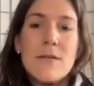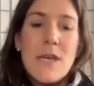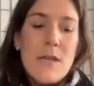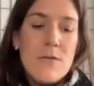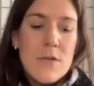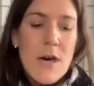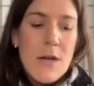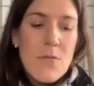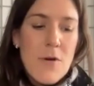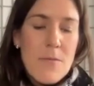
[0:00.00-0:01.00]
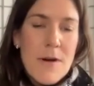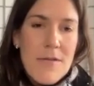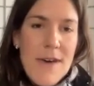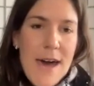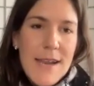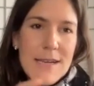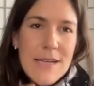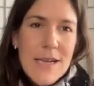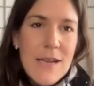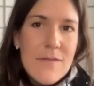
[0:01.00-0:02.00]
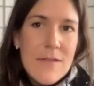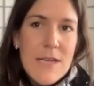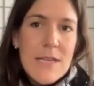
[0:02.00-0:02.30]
Can you talk more about that and kind of